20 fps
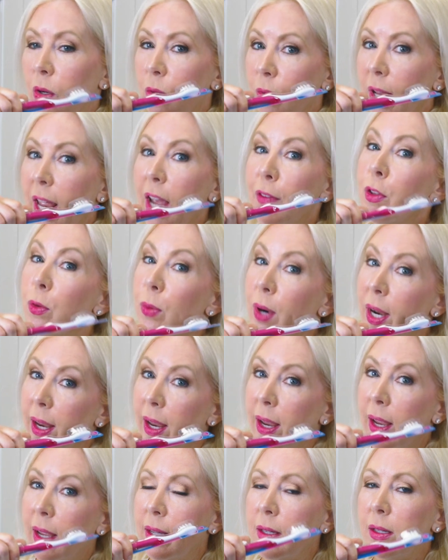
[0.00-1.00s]
have the right
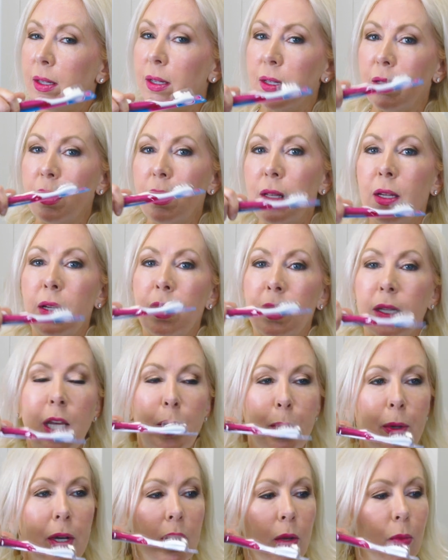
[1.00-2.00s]
angle,
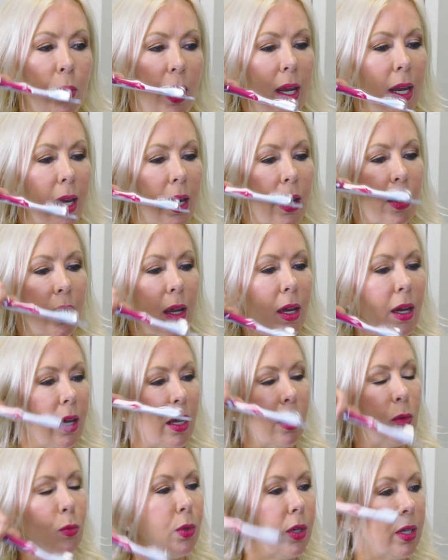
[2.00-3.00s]
keep it in the right area,
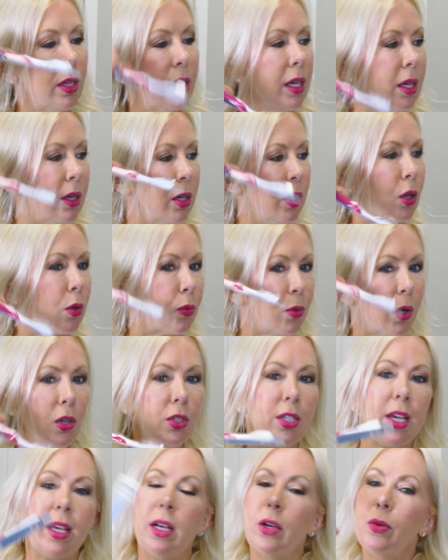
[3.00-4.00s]
and really,
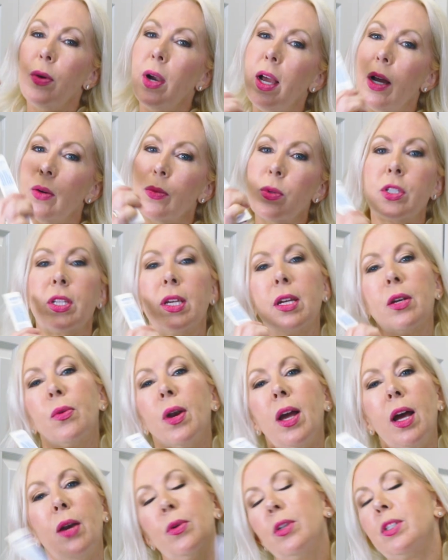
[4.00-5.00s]
rotate it around, rotate it
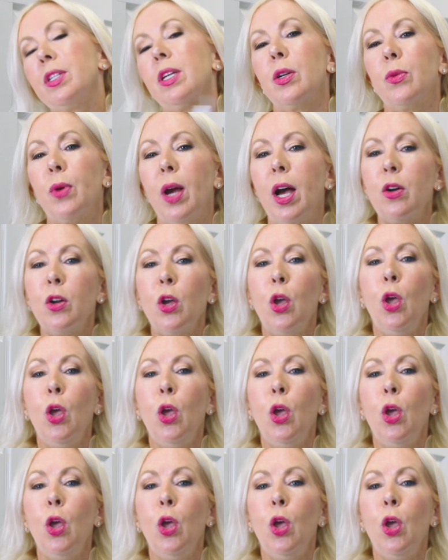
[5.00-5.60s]
around, rotate it around.